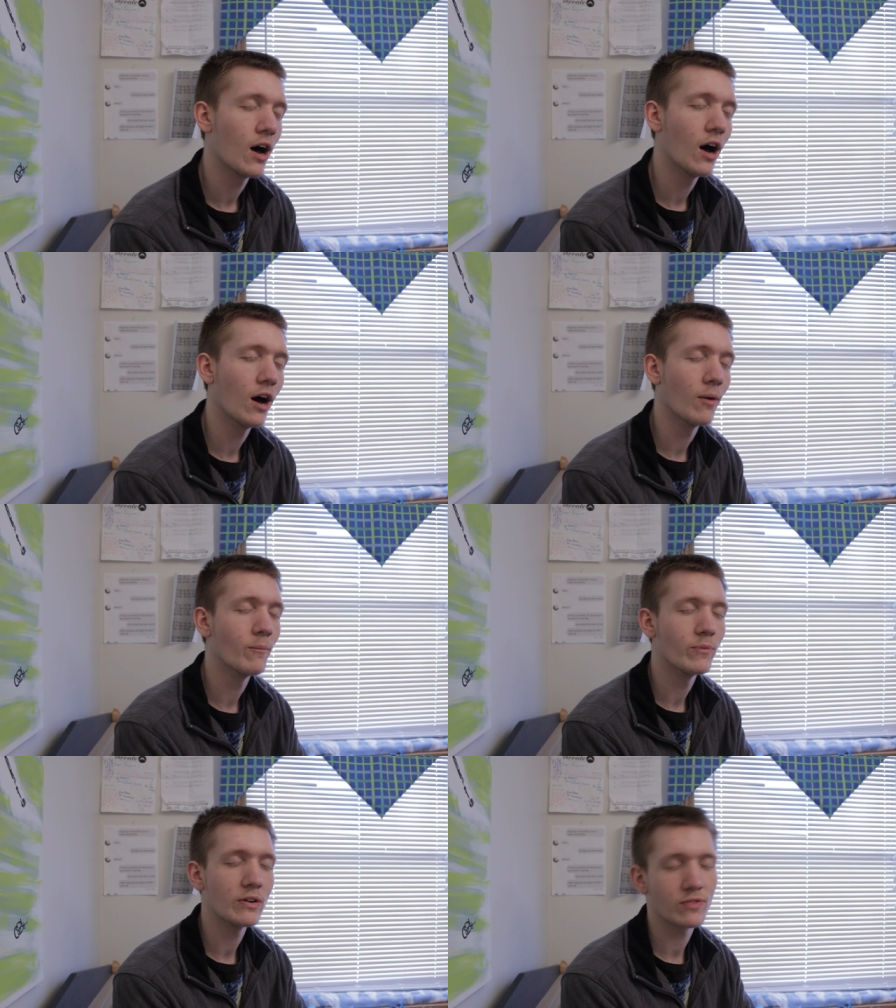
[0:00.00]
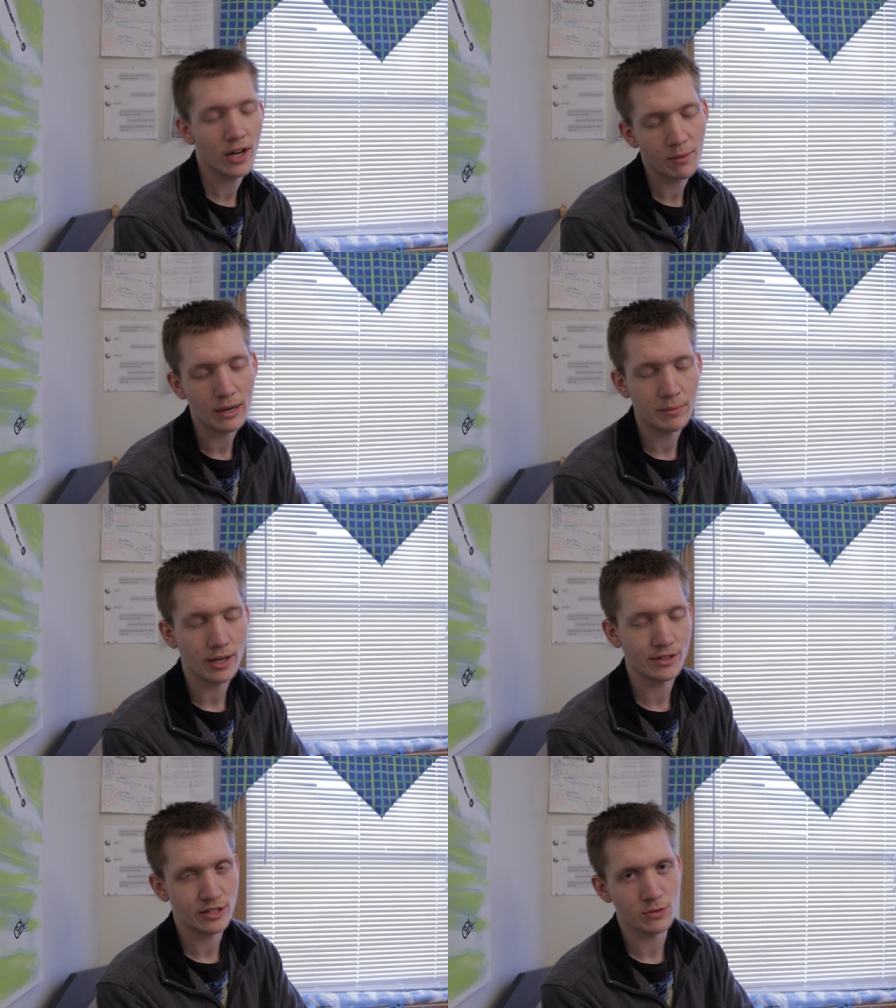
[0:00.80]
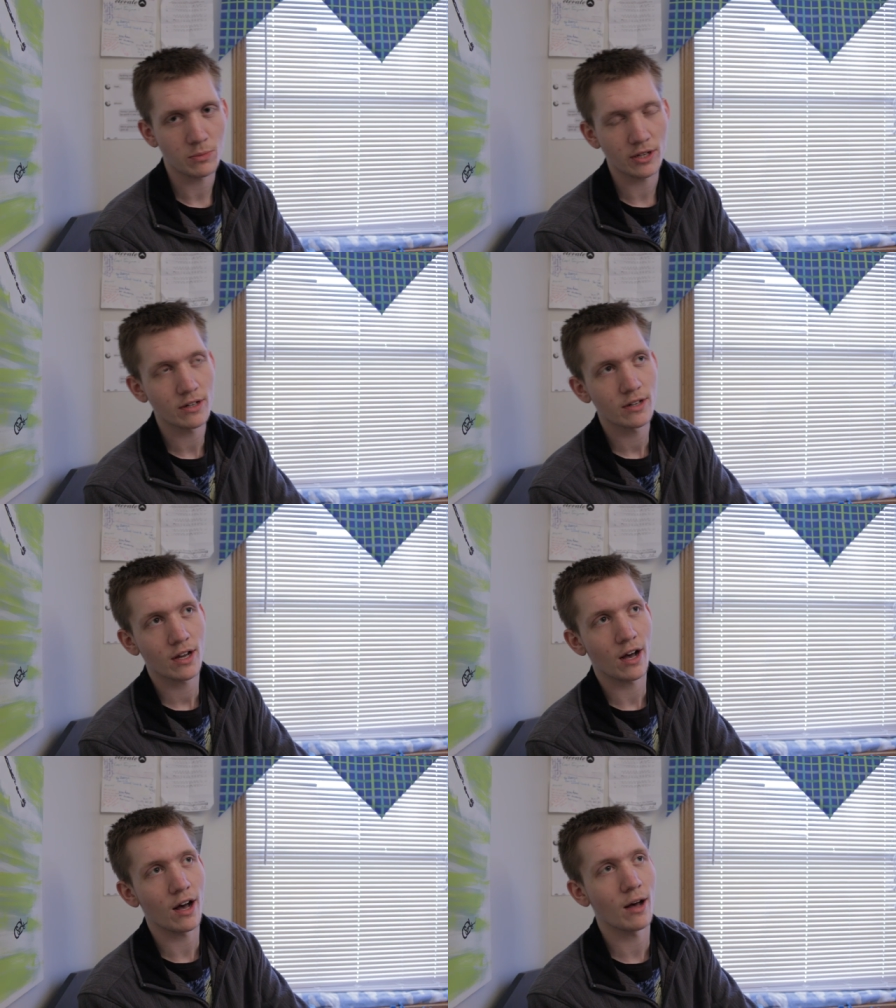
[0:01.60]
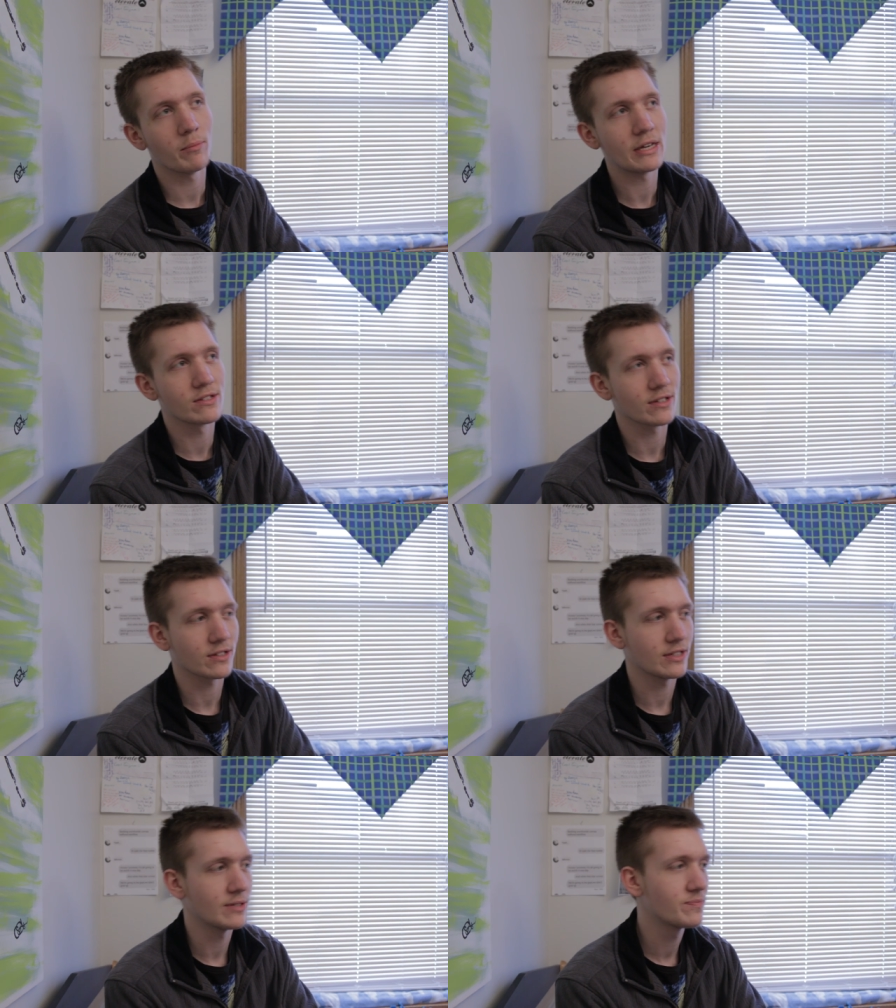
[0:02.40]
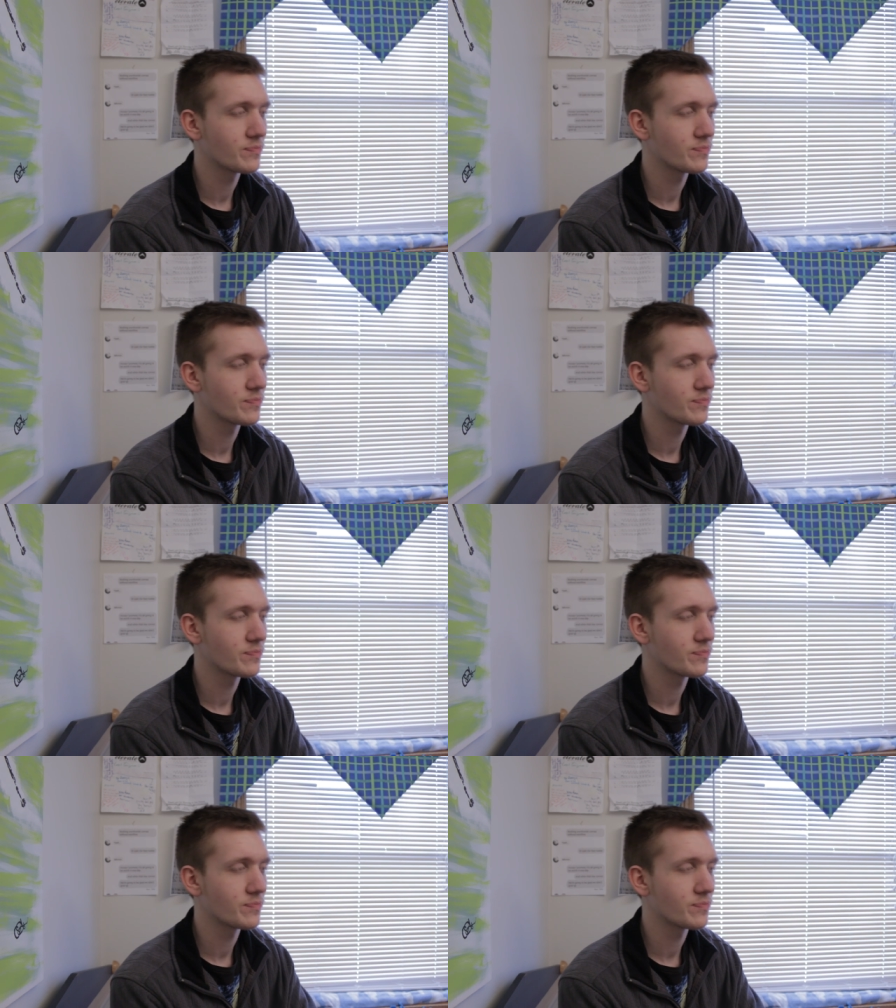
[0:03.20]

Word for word: Um, if not, my apologies, but uh, basically,